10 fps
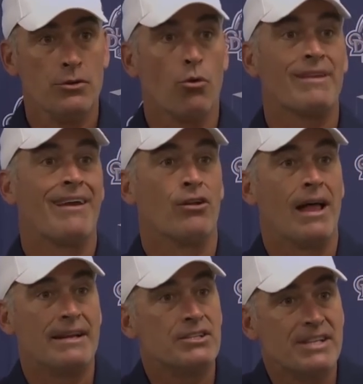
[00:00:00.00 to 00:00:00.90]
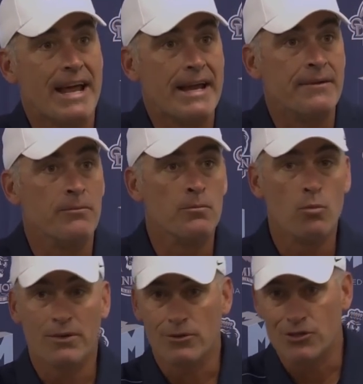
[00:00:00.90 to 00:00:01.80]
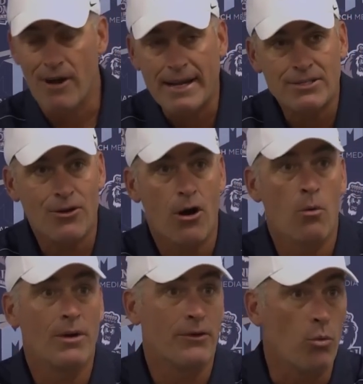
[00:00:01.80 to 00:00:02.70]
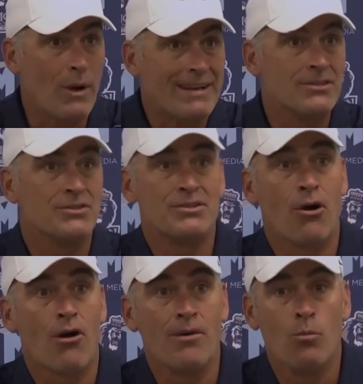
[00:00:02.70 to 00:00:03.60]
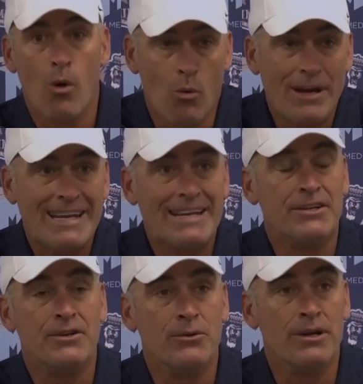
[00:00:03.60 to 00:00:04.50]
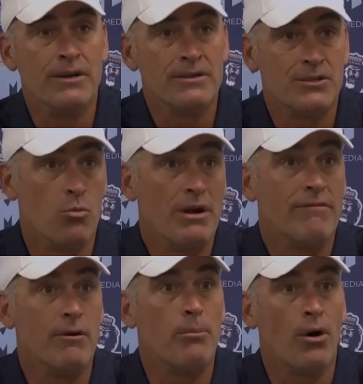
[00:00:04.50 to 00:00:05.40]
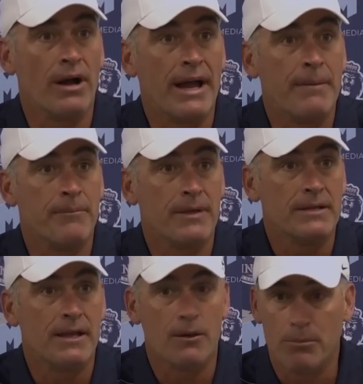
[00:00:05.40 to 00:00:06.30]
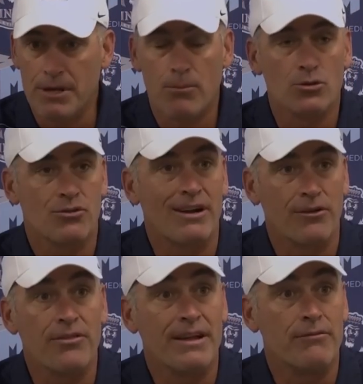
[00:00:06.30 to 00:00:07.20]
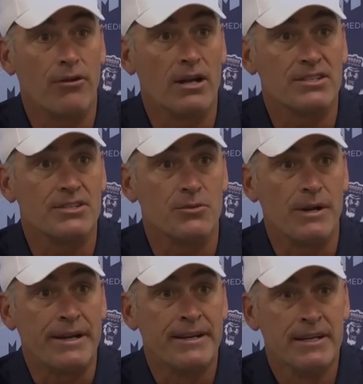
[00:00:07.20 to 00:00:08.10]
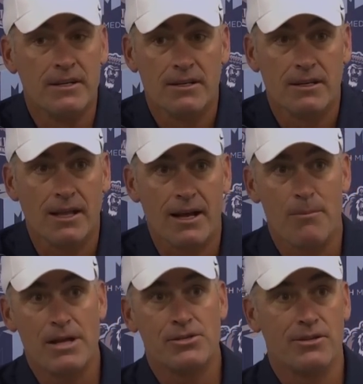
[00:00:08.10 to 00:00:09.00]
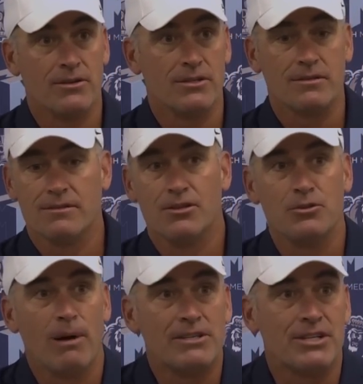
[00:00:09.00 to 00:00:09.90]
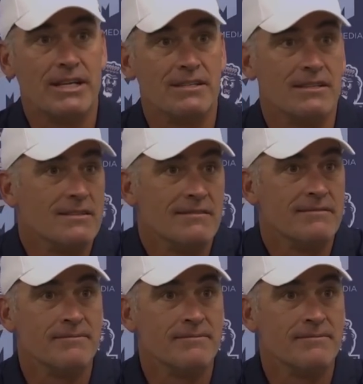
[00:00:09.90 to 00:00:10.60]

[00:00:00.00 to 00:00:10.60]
North Carolina State and what their strengths are, what their weaknesses are, and what we need to do to win a football game. That'll be the most critical thing for us this week. And like I mentioned, there's a bunch of kids that